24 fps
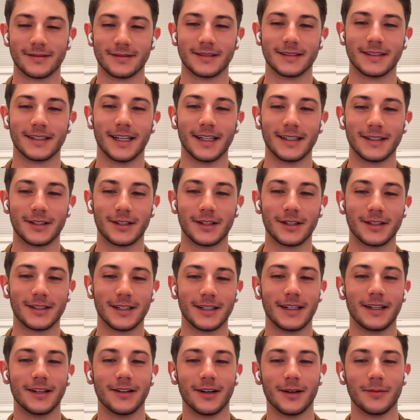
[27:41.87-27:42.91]
That's good to
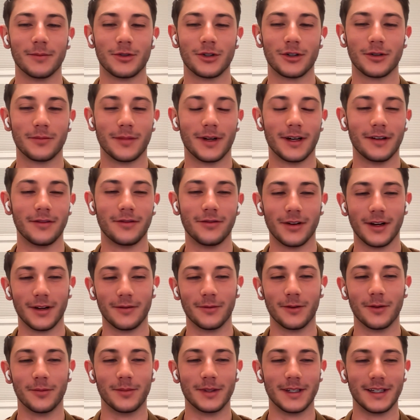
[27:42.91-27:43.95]
hear. I'm sure my friend
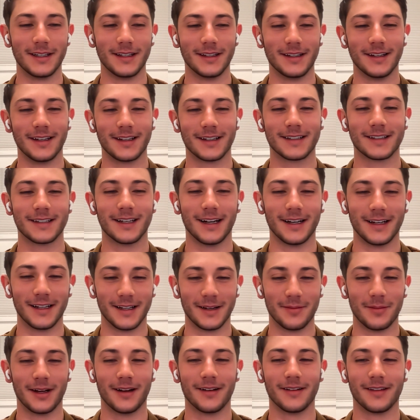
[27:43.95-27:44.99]
will be excited
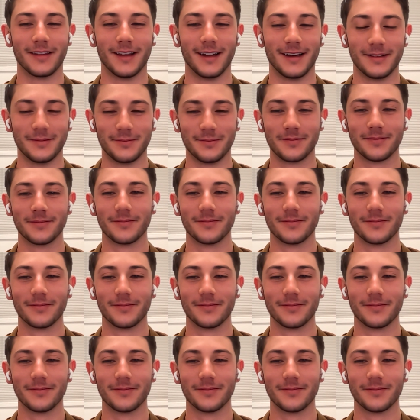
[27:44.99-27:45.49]
about that.